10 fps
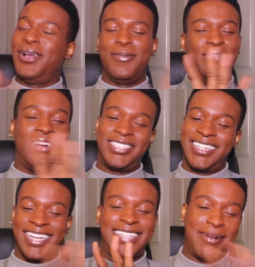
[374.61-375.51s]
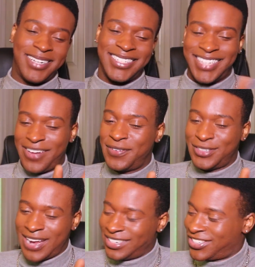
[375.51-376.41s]
We're gonna move on to the next topic because y'all
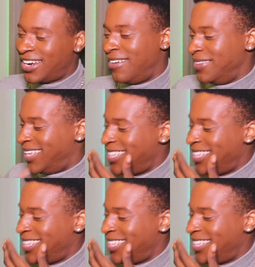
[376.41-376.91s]
finna drag the shit out of me.